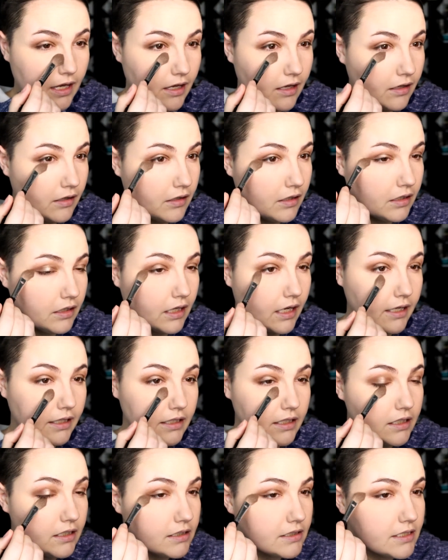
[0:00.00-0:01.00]
And I
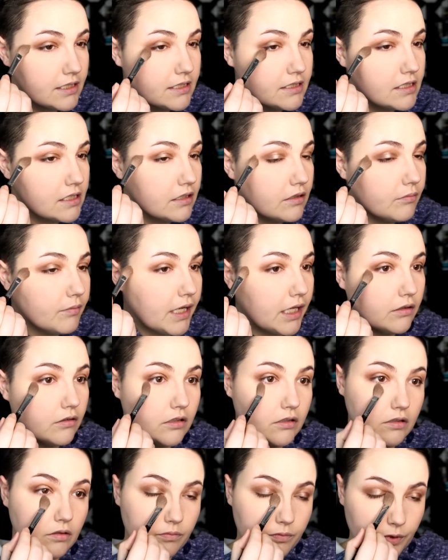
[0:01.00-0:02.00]
get a decent amount
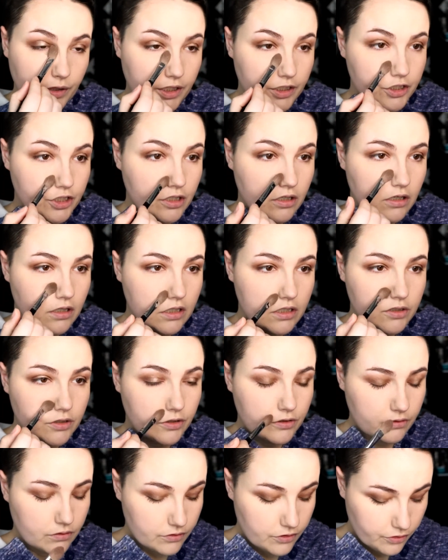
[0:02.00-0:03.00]
on the brush, not
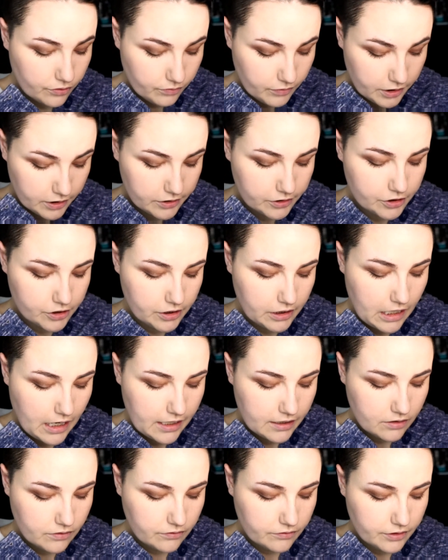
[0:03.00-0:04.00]
too much.
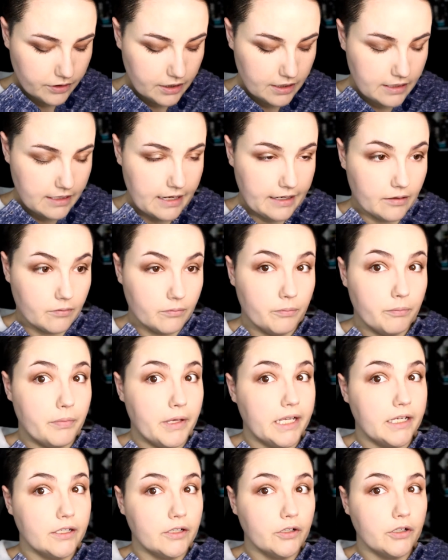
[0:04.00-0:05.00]
I don't really like
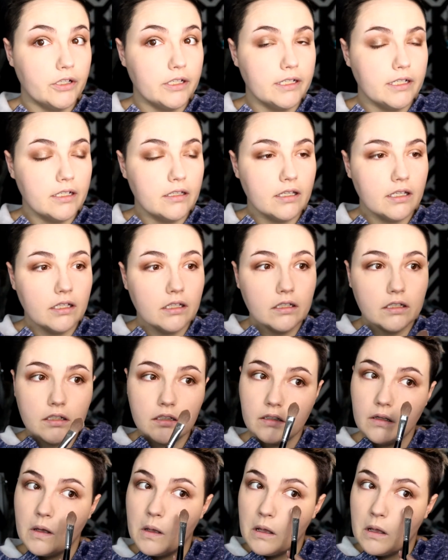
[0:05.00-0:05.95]
bake or anything,